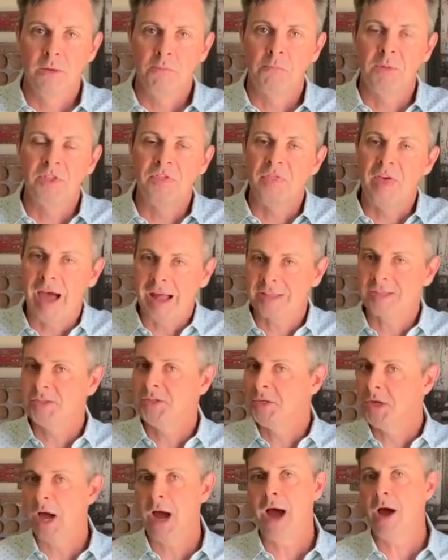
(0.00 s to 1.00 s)
But that's
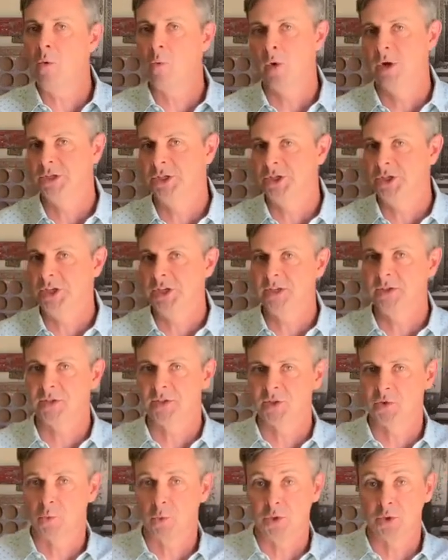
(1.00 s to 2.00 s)
not what
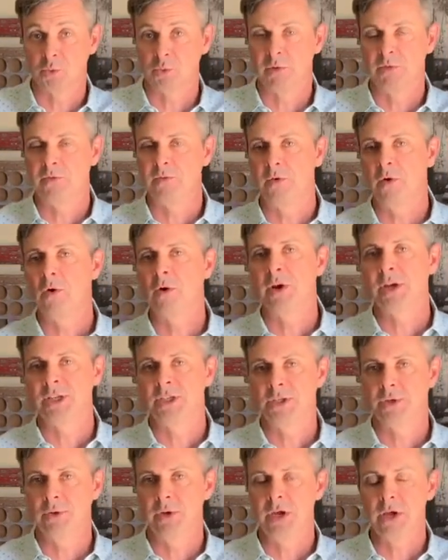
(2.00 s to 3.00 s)
Jesus was referring
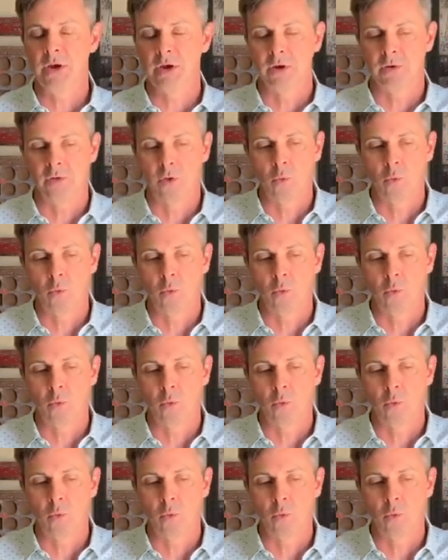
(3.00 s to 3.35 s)
to here.